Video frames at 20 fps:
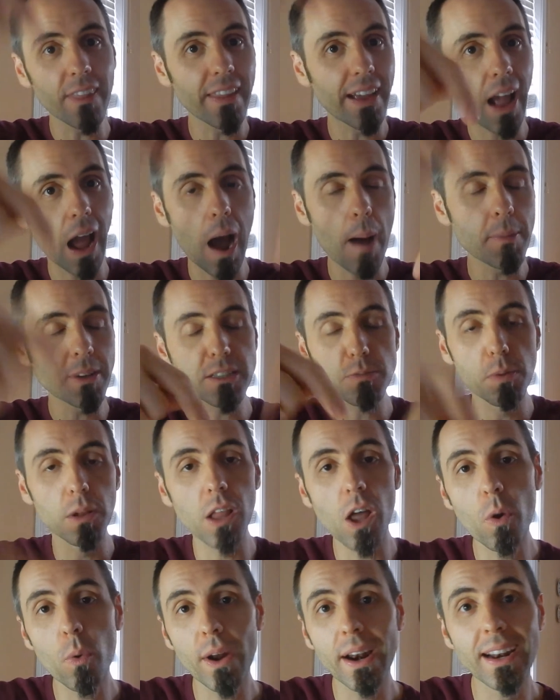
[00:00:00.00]
in the comments
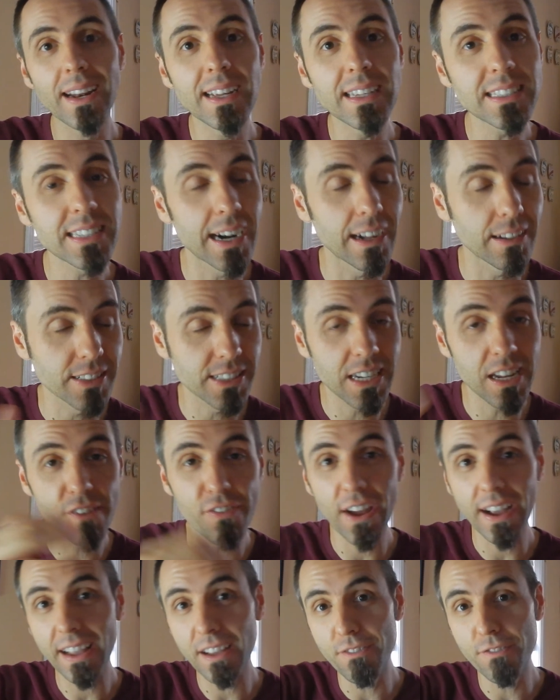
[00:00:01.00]
below what it is and I'll see if
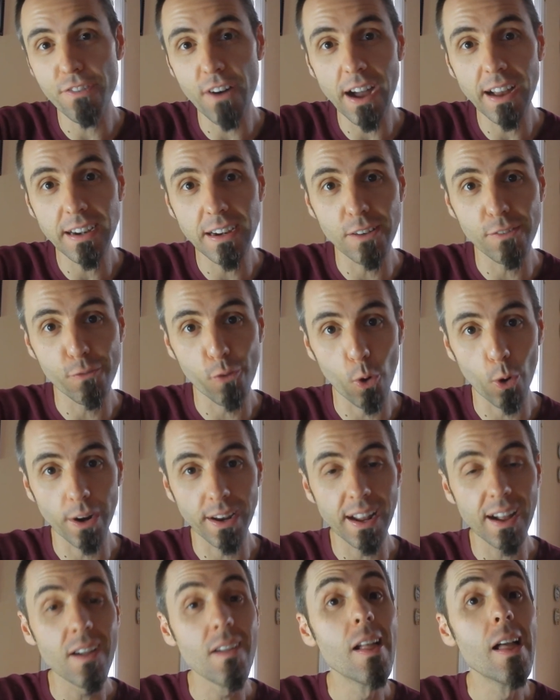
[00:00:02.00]
I can find it for
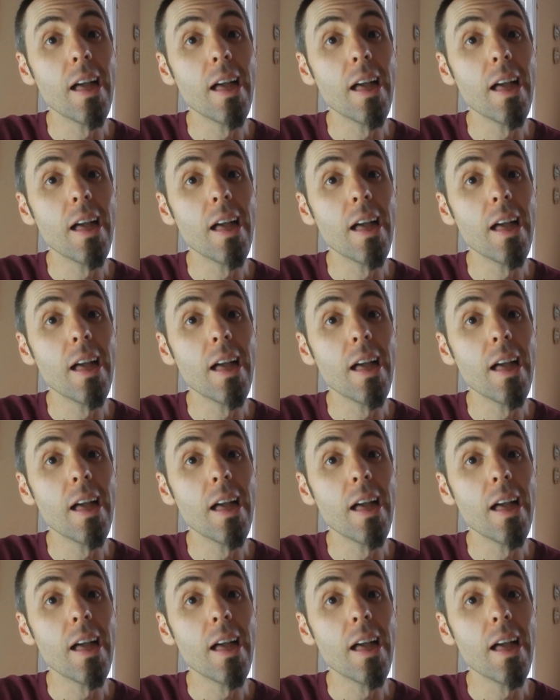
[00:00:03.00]
you.